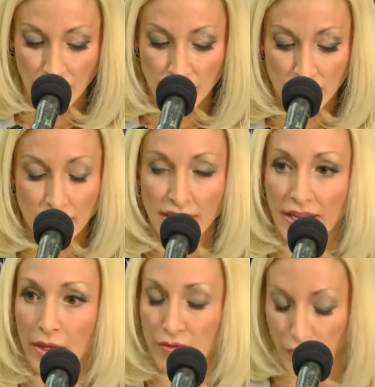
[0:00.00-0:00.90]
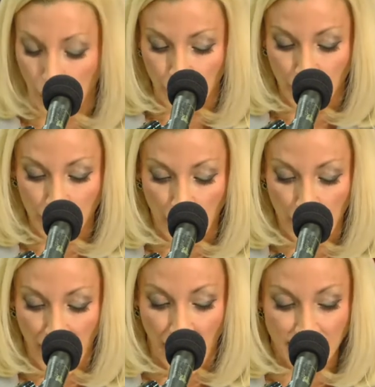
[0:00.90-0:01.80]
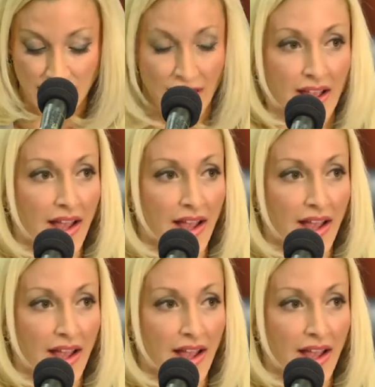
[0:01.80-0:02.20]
Since I came forward with my past,